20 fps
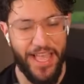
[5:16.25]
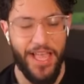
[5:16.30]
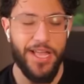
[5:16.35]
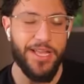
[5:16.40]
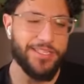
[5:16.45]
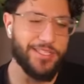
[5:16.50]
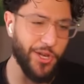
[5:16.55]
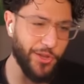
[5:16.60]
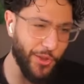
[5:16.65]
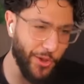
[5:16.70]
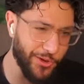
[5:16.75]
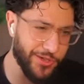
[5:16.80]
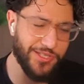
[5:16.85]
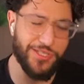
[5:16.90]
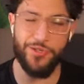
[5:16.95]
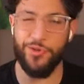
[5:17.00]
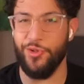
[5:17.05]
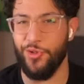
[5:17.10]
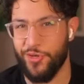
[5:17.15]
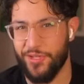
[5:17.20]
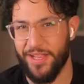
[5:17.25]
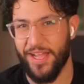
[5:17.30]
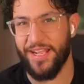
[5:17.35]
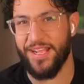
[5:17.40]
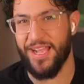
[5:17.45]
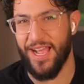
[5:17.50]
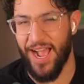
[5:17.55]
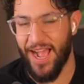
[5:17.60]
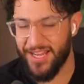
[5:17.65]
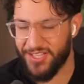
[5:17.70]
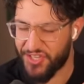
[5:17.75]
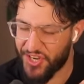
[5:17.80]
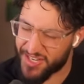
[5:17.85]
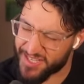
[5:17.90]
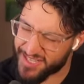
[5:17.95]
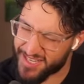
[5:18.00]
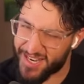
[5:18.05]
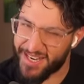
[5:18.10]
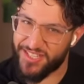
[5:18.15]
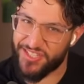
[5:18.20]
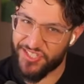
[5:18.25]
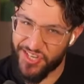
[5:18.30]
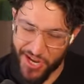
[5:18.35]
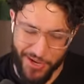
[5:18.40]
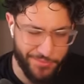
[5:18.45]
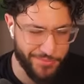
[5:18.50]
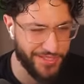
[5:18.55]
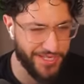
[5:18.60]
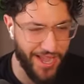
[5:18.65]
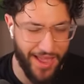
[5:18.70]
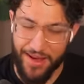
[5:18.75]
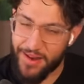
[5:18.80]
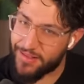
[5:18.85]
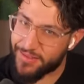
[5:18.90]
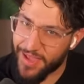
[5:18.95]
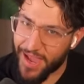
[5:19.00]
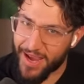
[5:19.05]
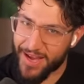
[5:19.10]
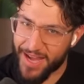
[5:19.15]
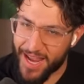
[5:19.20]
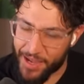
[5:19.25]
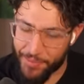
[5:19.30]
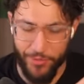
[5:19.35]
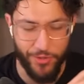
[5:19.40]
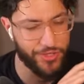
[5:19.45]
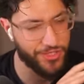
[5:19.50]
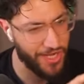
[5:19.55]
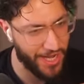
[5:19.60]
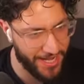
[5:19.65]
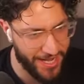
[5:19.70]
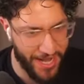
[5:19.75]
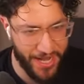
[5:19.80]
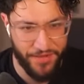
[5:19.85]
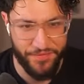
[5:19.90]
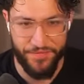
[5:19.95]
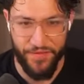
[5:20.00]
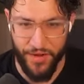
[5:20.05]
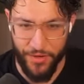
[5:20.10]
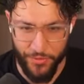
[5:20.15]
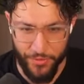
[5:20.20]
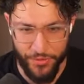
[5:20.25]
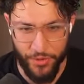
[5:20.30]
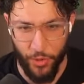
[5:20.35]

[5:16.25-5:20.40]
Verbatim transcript: So those two look like Jesse and James kind of dynamic, which I kind of fuck with.